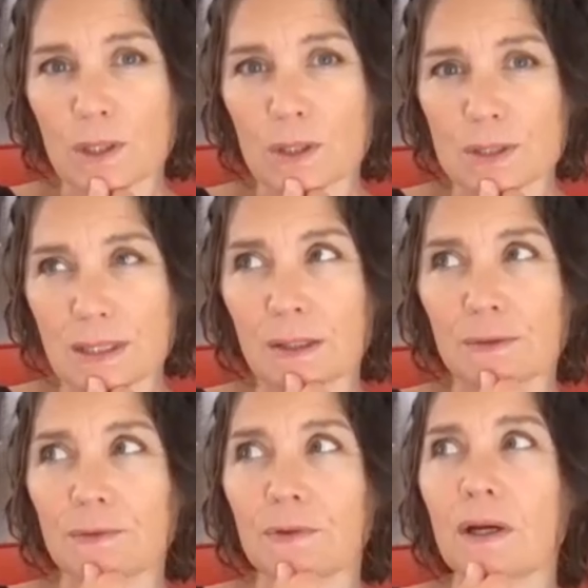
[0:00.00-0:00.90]

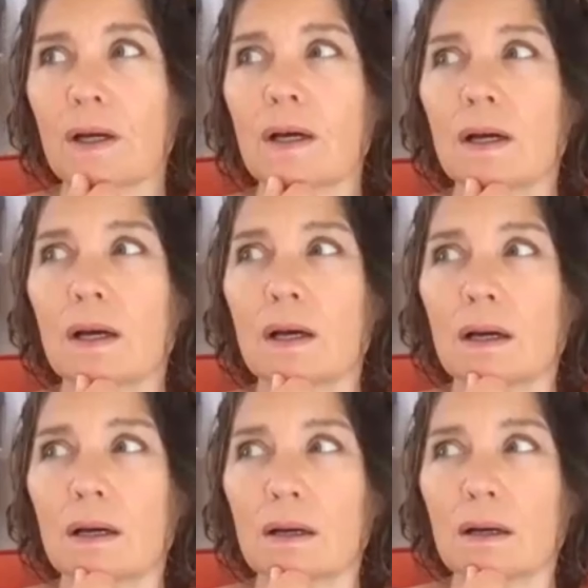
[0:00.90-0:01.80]
yourself,
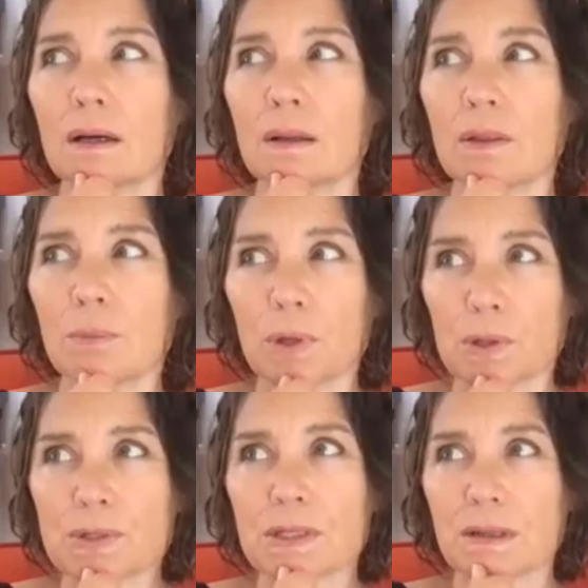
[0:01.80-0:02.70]
the
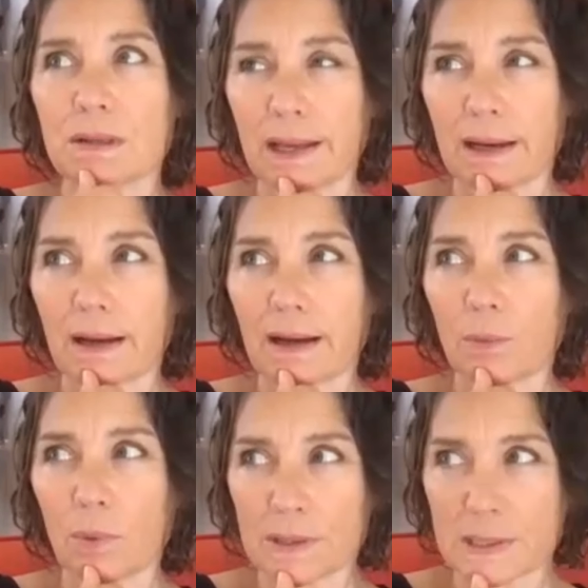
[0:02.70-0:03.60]
person that I
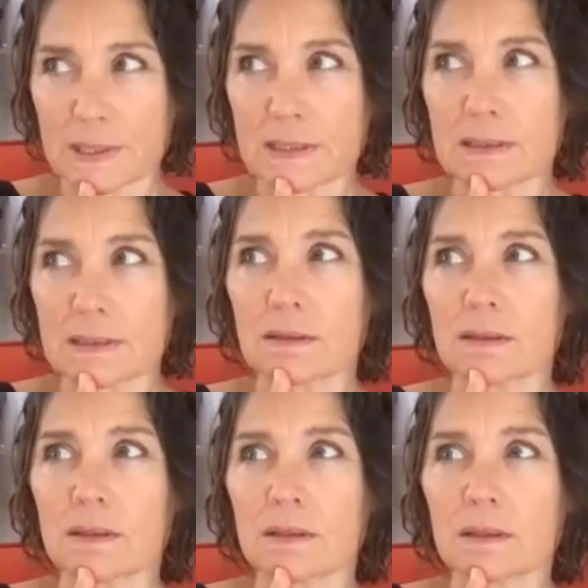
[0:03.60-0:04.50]
was
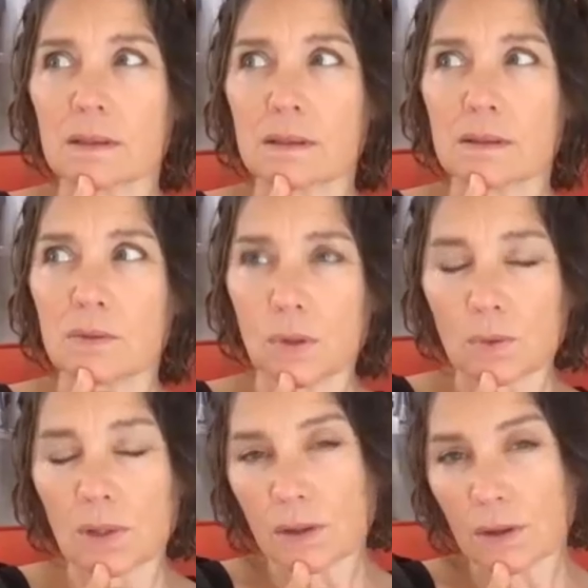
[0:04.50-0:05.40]
no
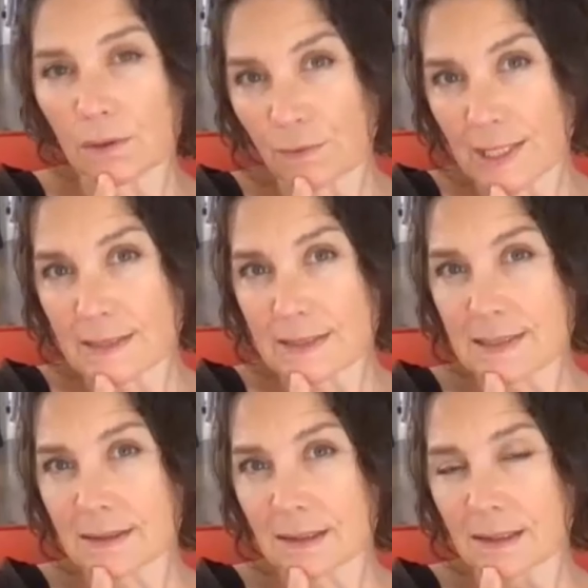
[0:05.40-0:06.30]
longer
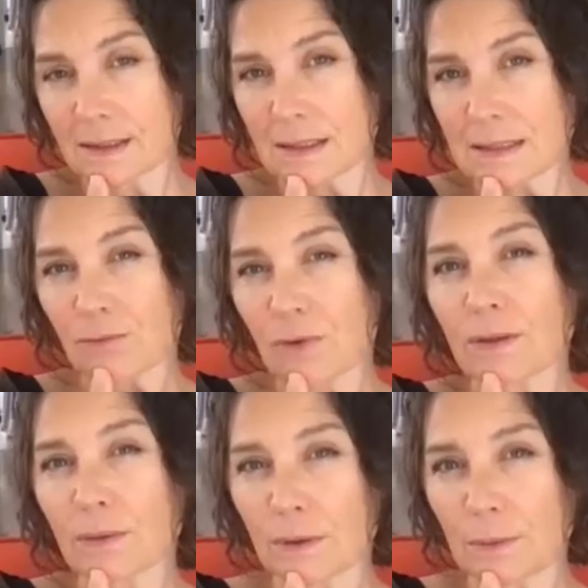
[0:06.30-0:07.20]
fits in this
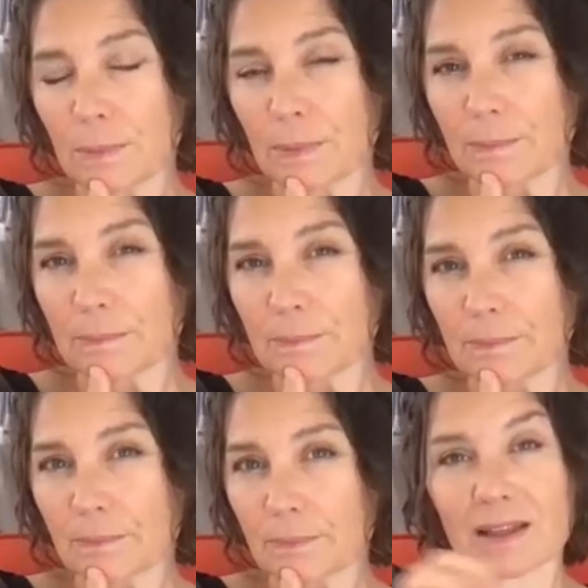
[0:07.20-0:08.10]
friend group.
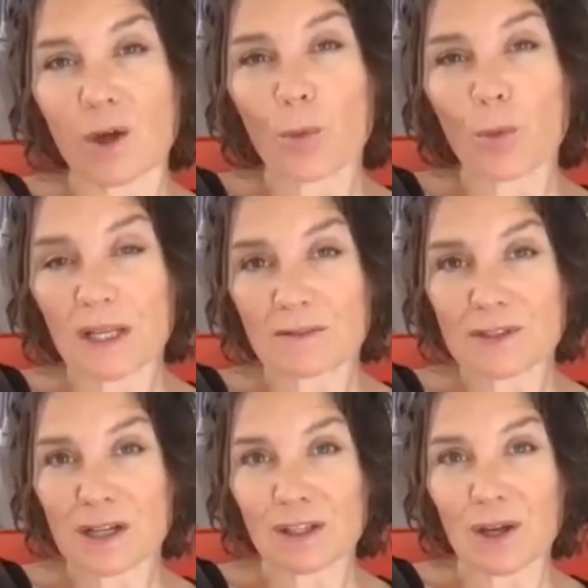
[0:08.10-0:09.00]
Like the opening of
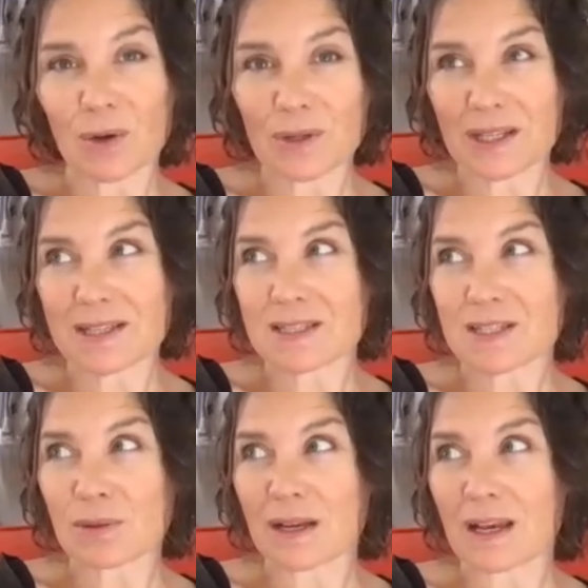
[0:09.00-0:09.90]
Don Quixote is,
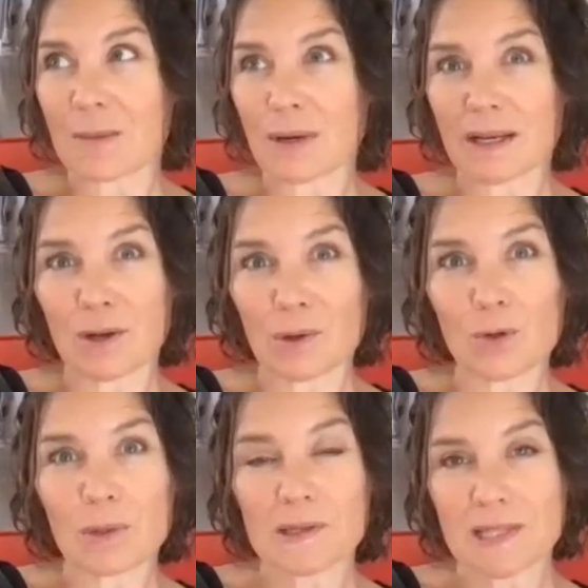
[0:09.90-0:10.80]
don't let anybody know
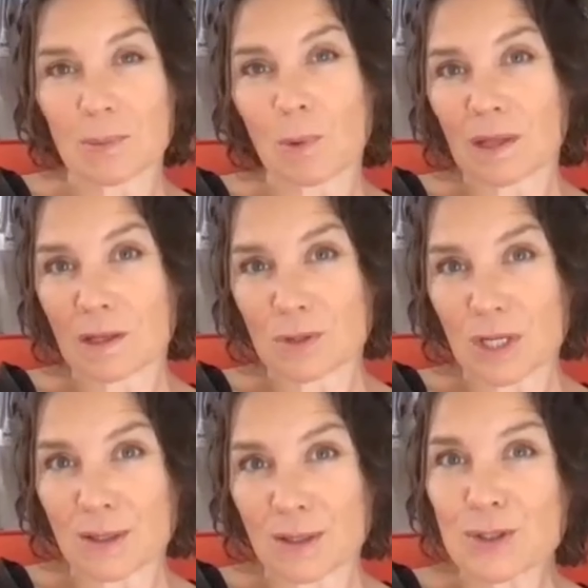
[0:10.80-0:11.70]
you because they won't let you
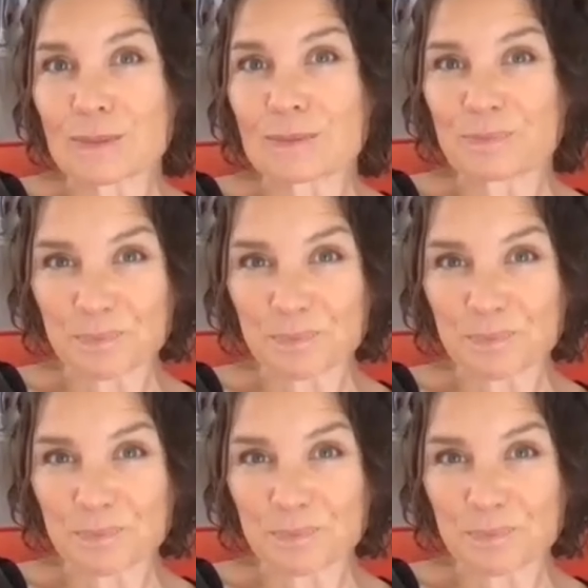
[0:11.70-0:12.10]
change,